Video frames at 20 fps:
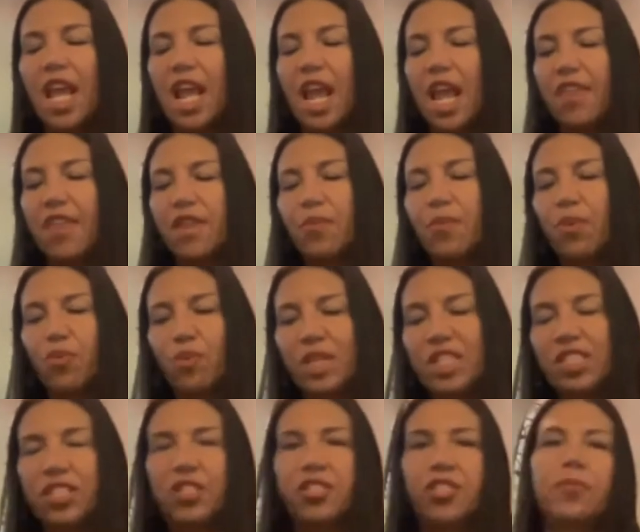And then what we
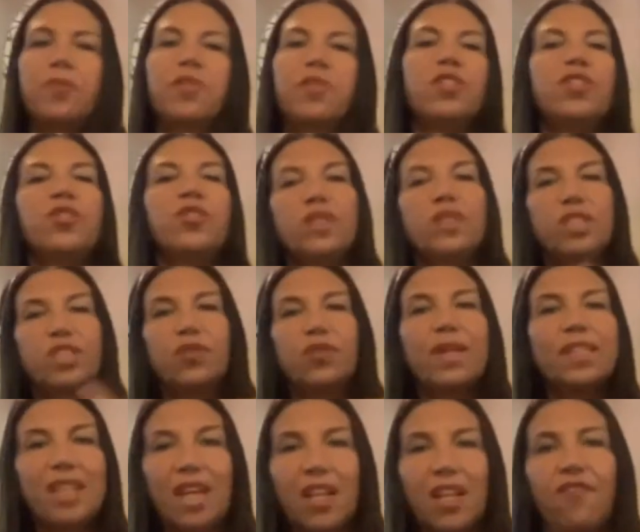teach them to do is to
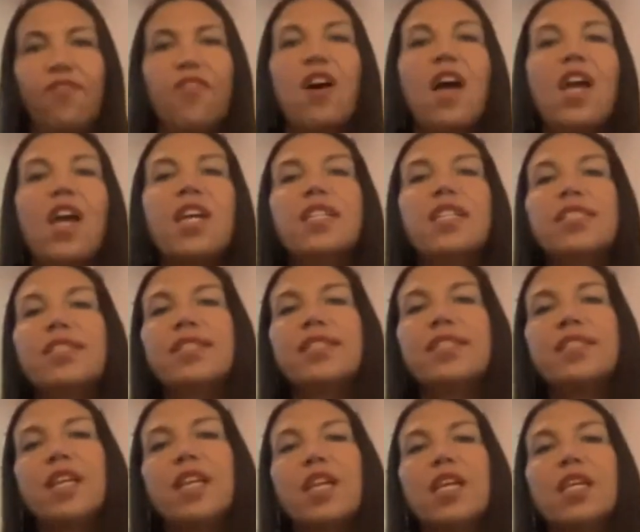identify it, to
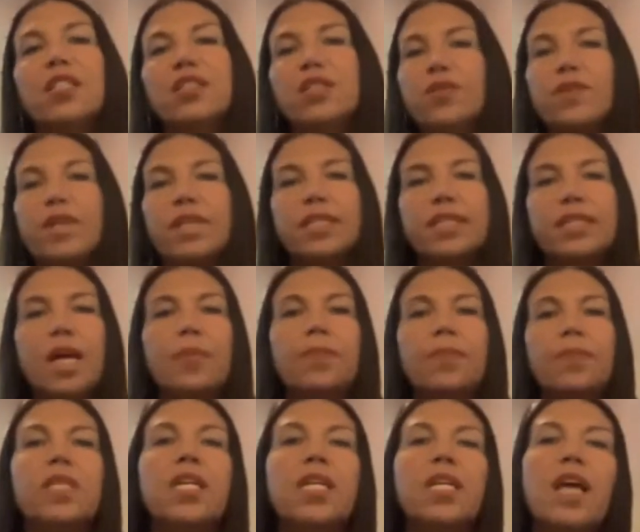see it, to
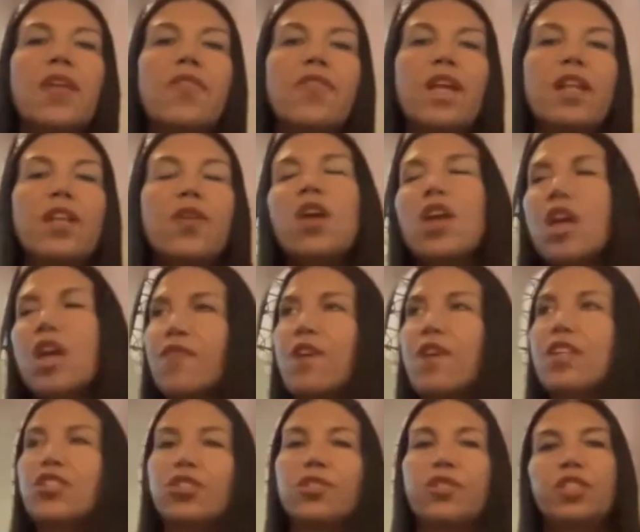accept it, and then
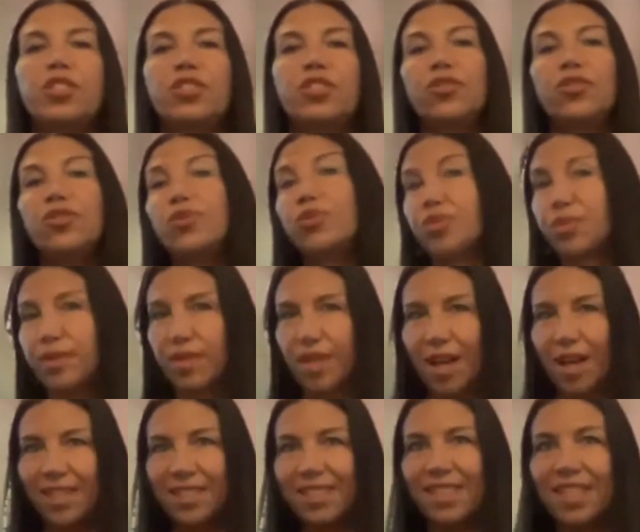eventually to
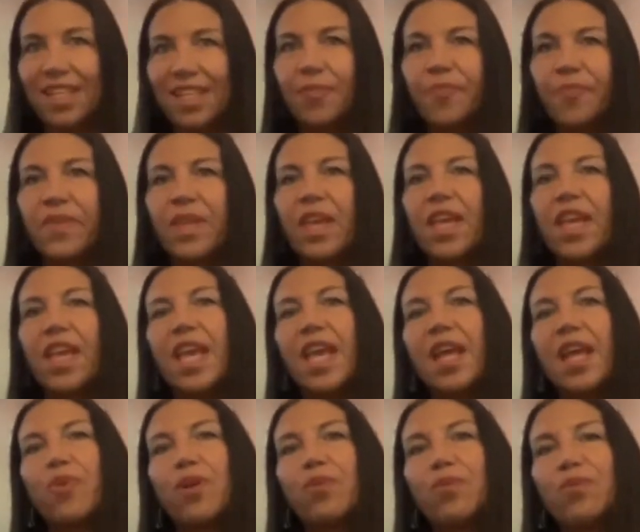neutralize it.
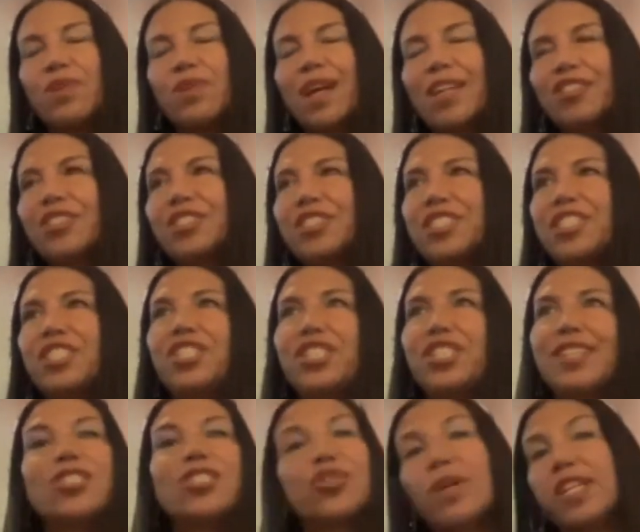And what we're actually
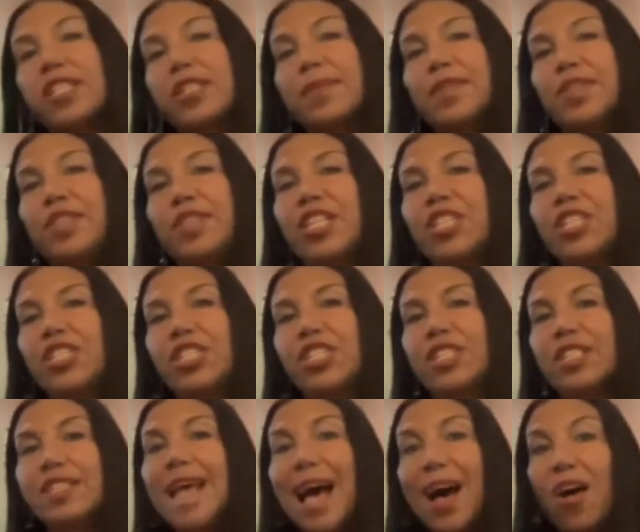teaching is transmutation,
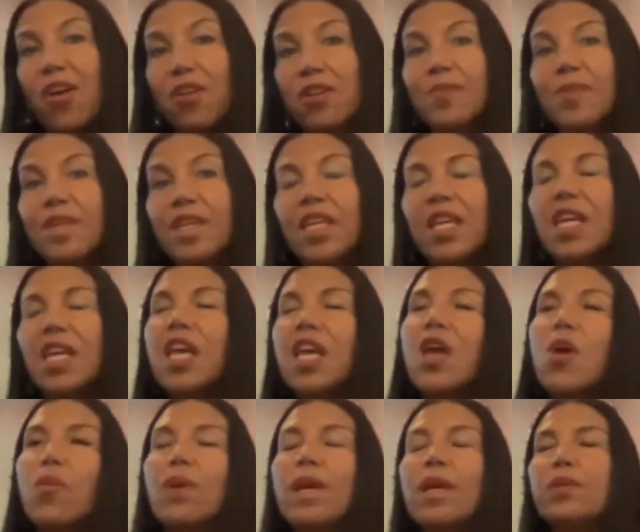it's alchemy.
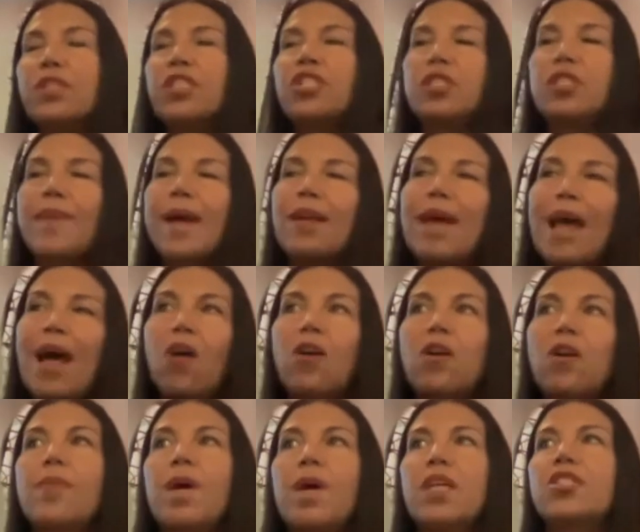We, we teach them how to
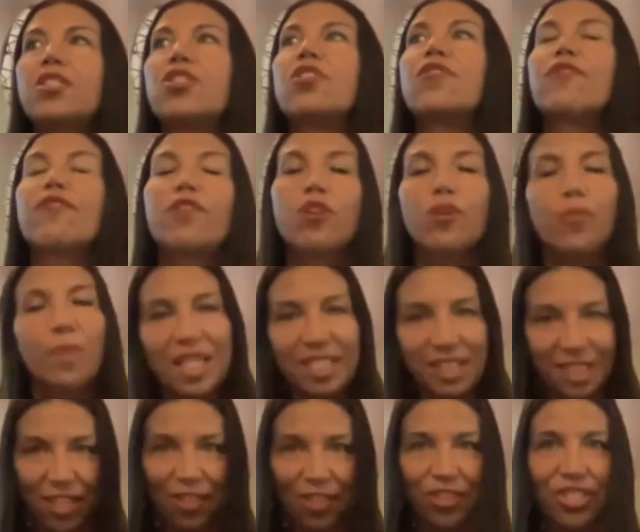alchemize their fear
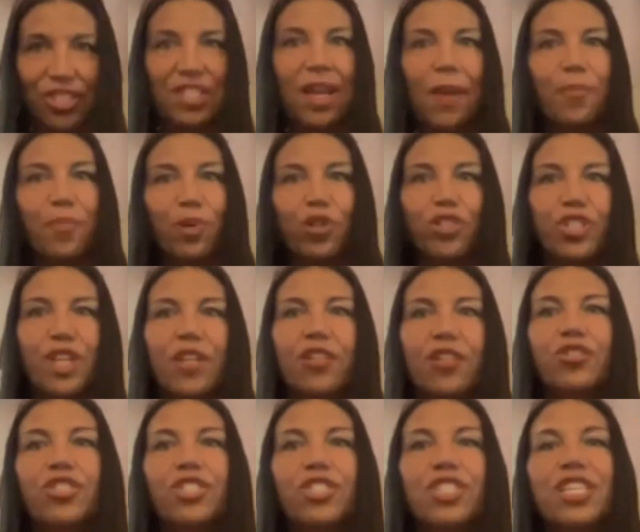based energy, that push
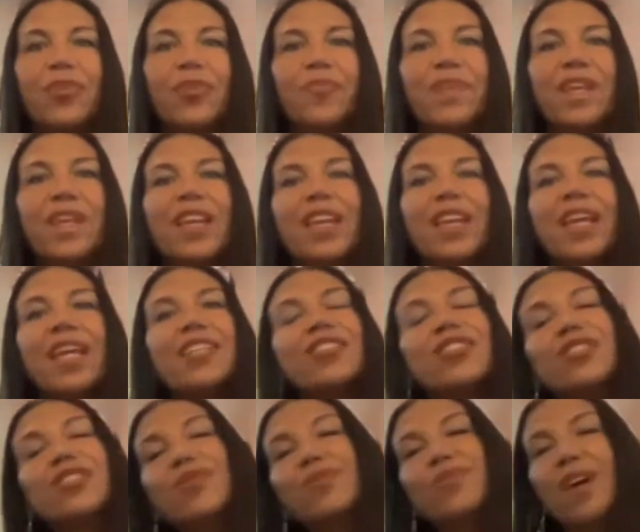energy,
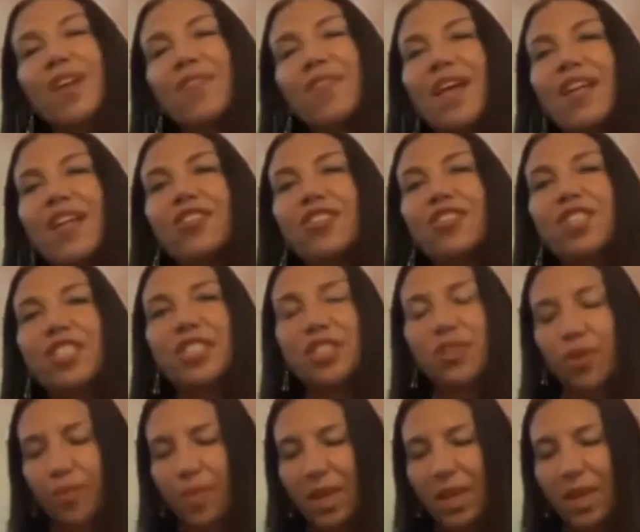into love energy. So it